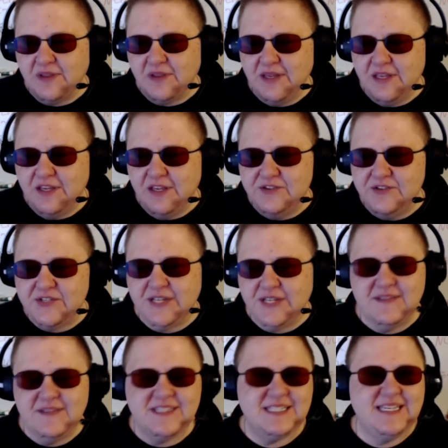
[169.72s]

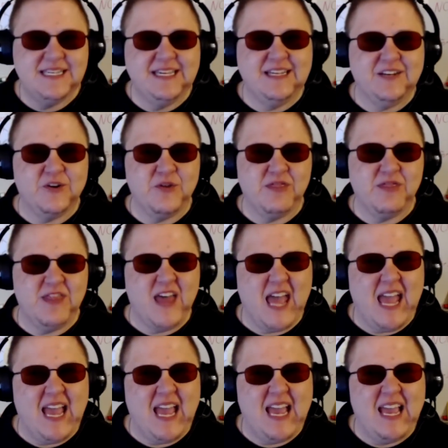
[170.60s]
using the singular
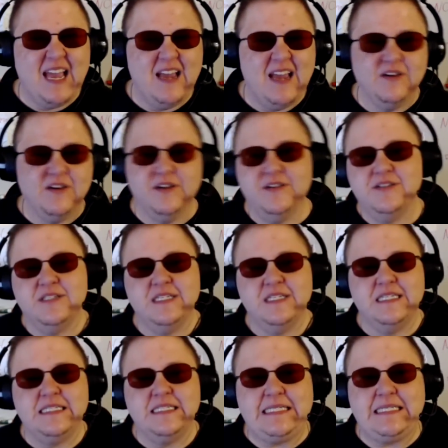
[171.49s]
they or
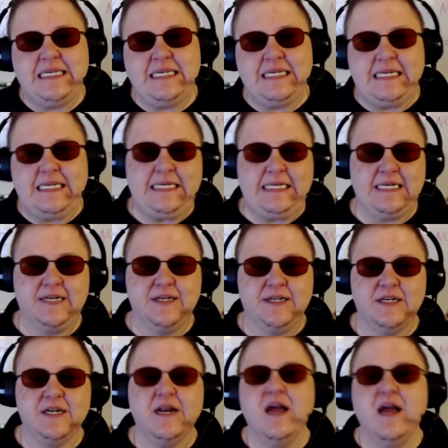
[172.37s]
using ze and
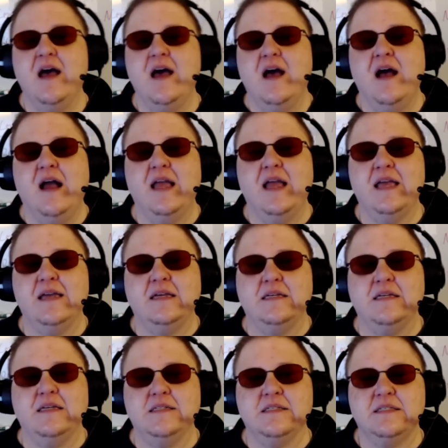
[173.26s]
here
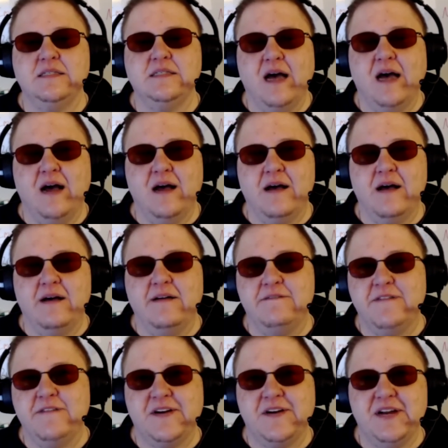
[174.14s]
is not
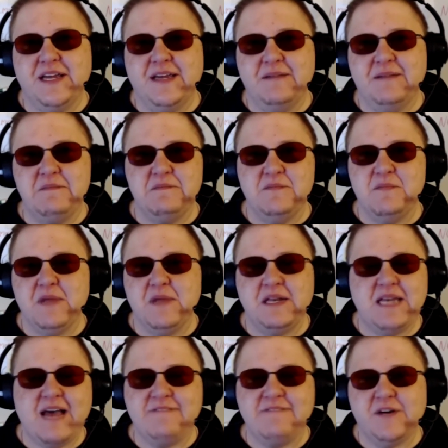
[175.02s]

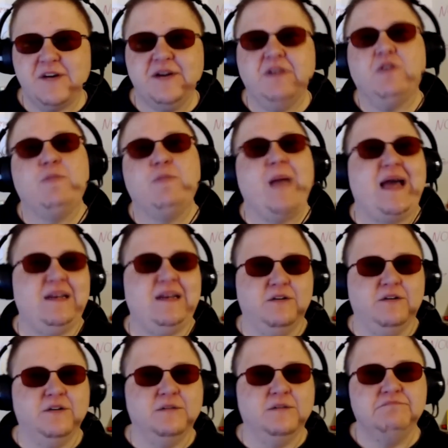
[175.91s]
very
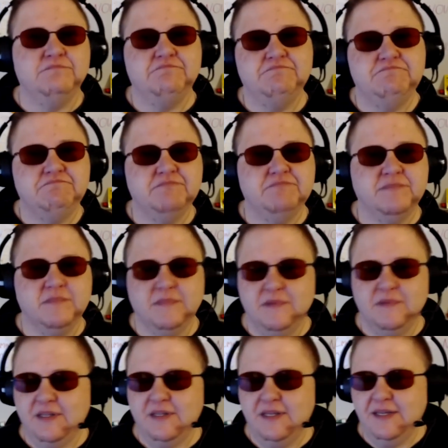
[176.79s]
grammatical
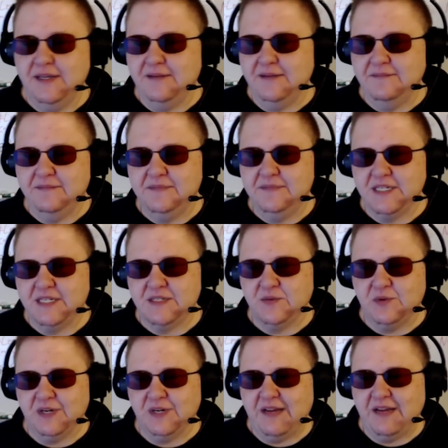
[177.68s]
and doesn't
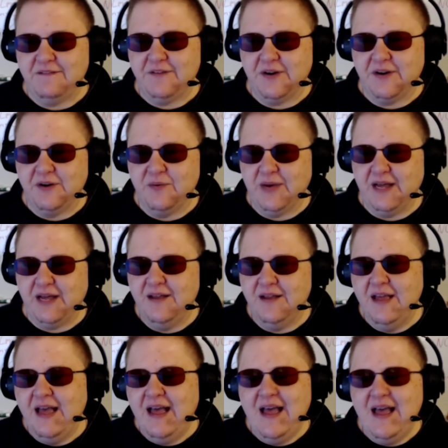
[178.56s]
work out very well.
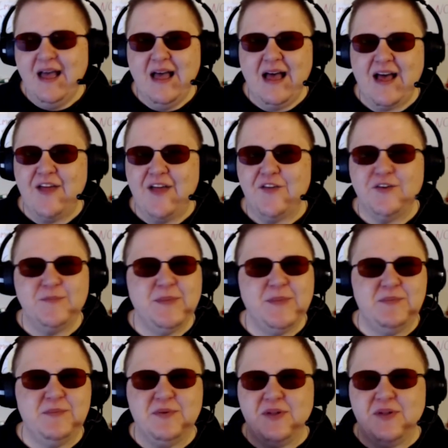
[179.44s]
Other
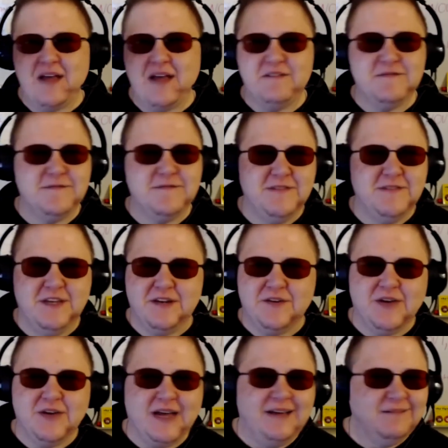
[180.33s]
people have,
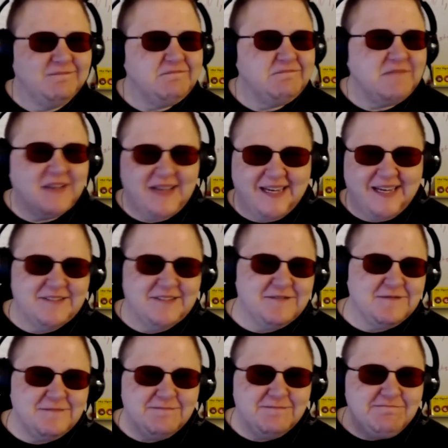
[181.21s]
gone kind
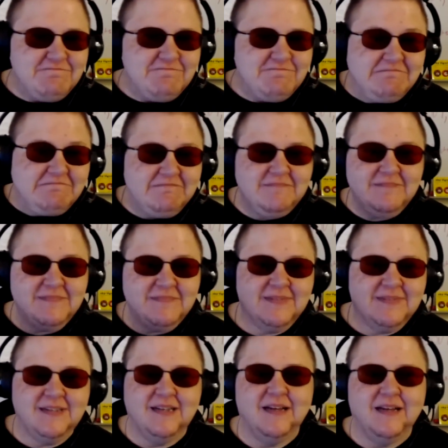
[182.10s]
of
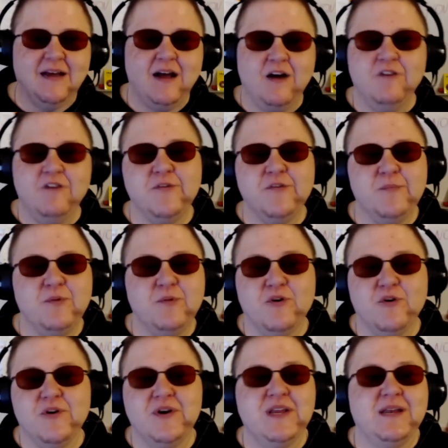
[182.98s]

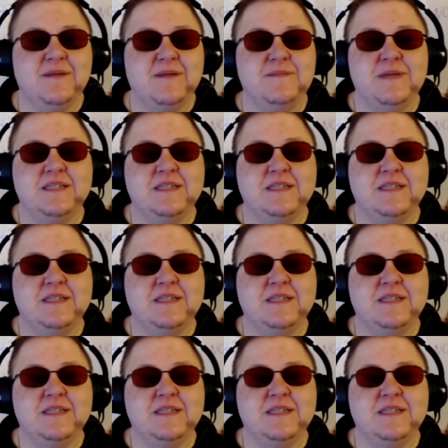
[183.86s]
overboard and have been